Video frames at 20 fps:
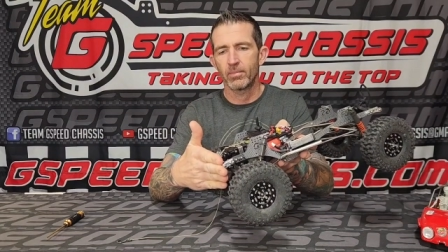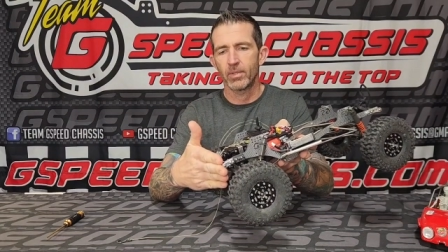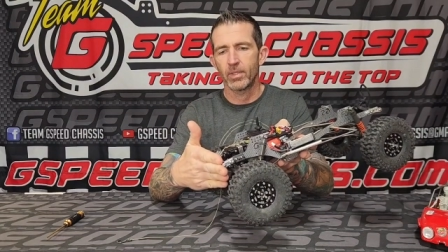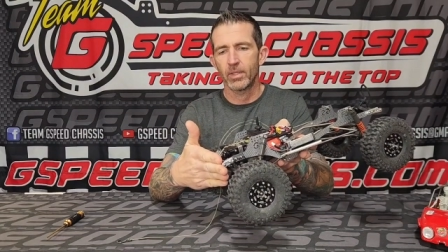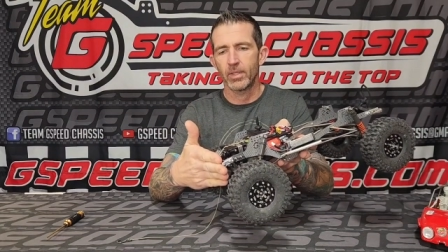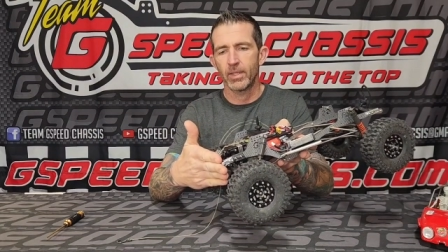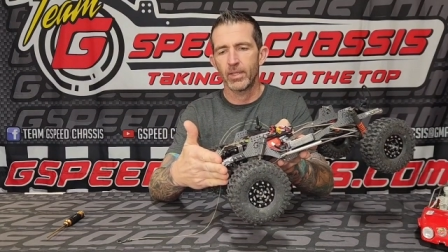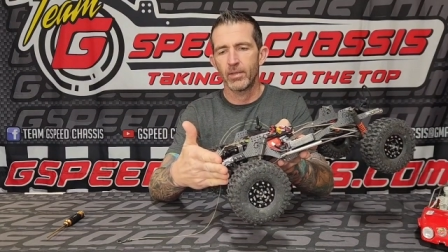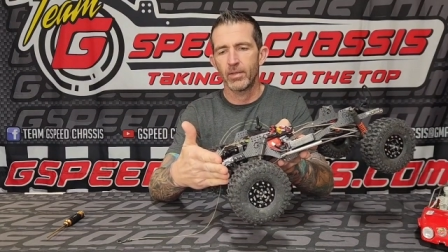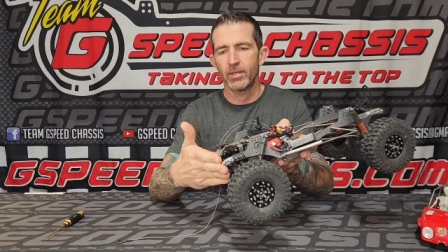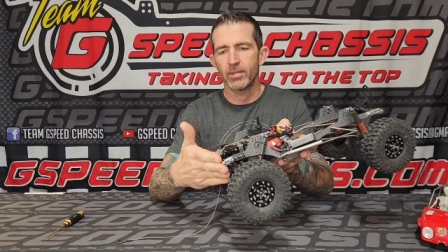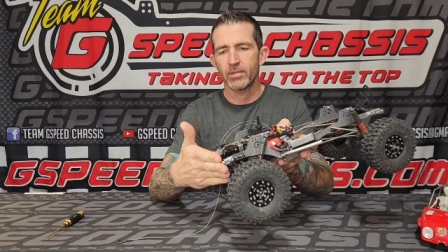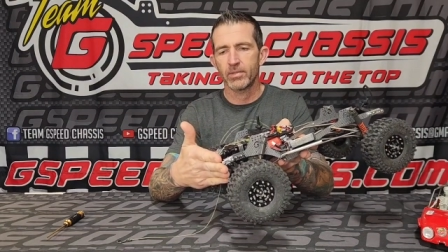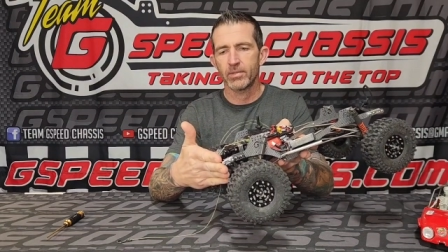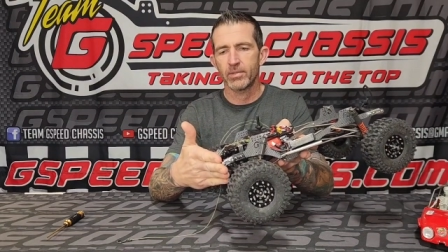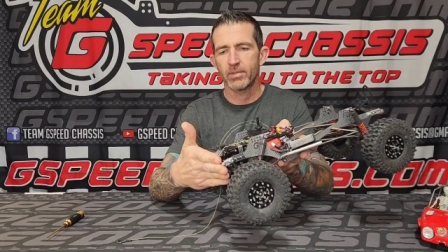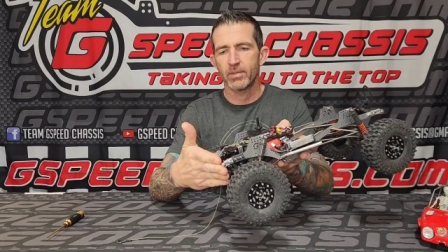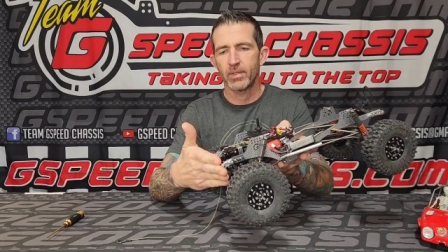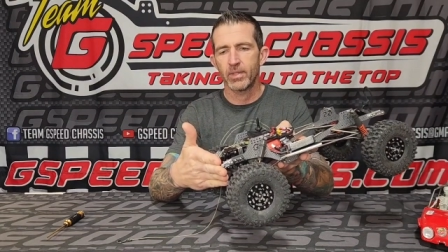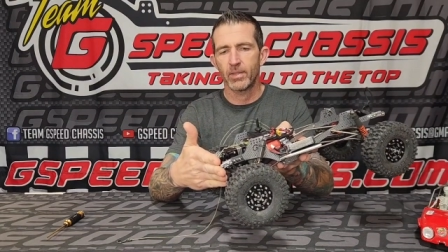
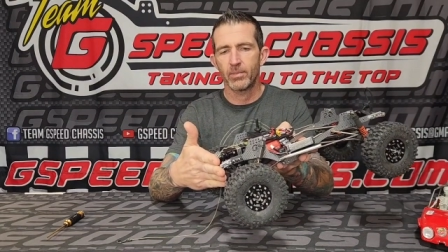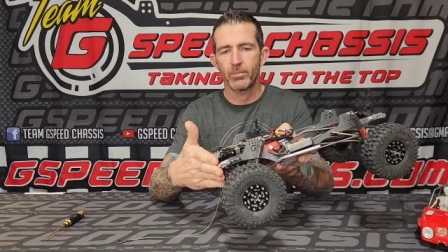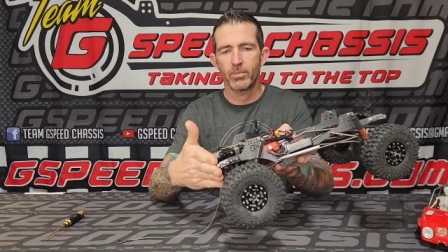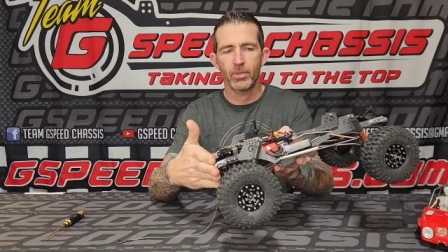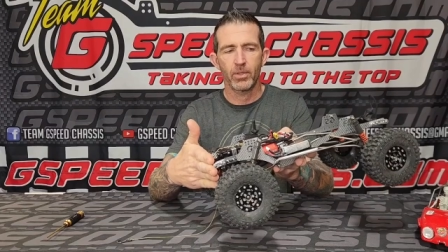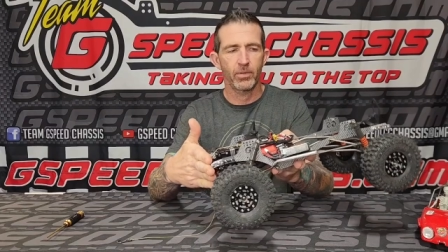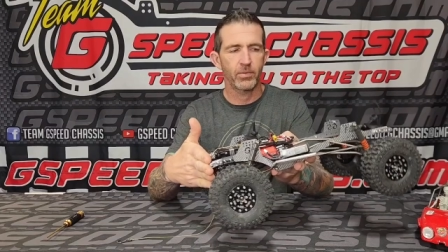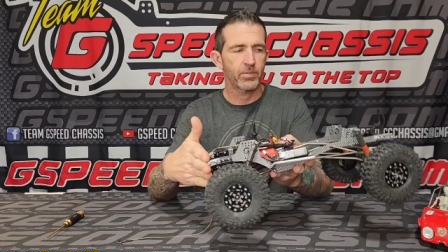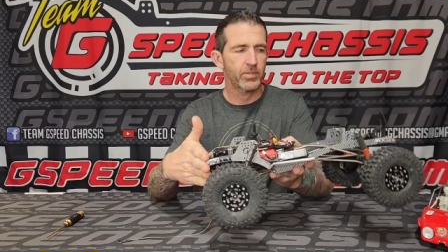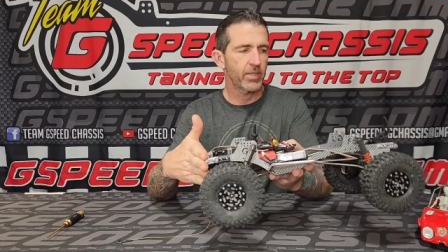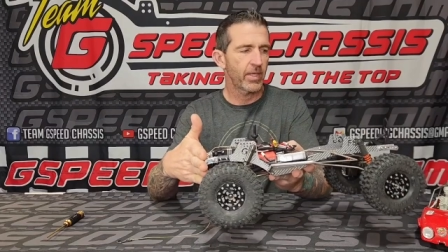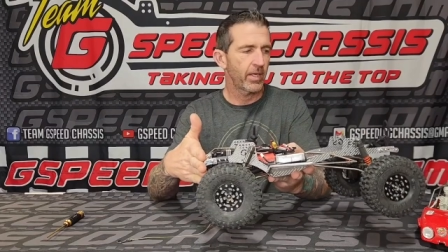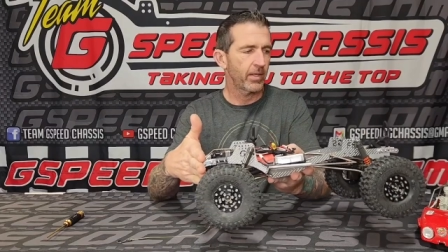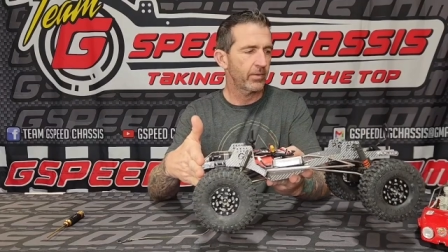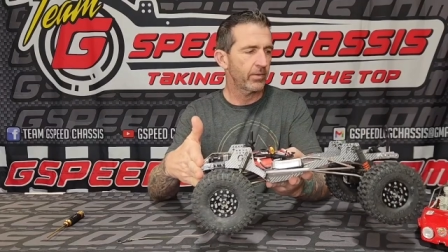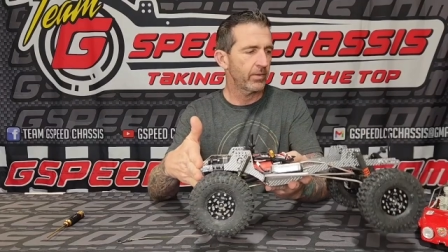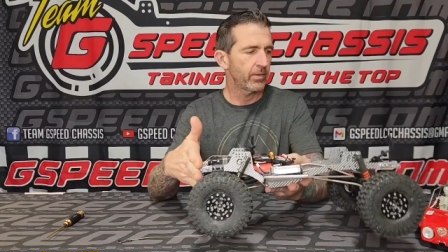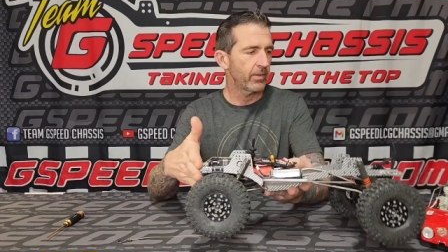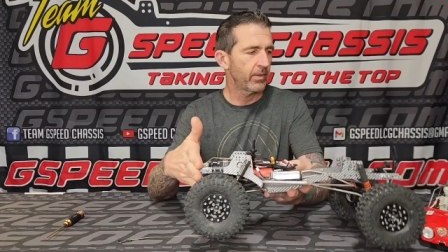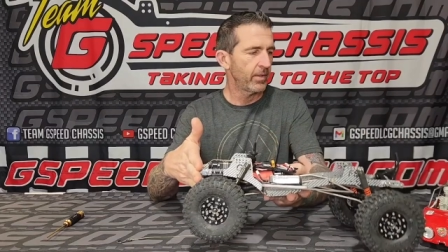clearance and approach
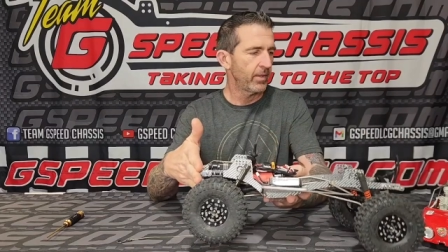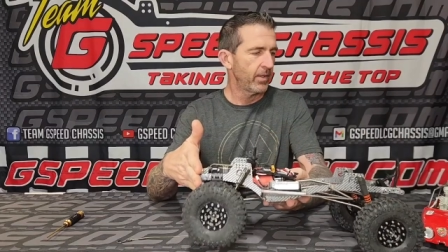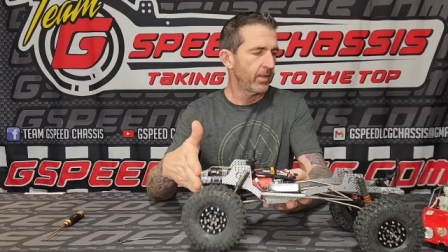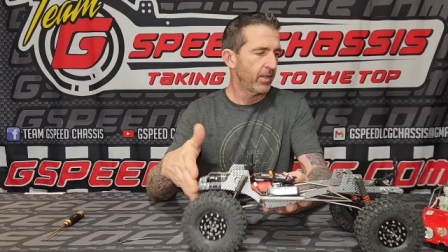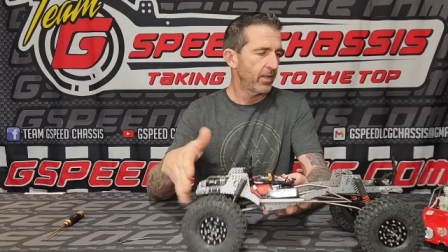angle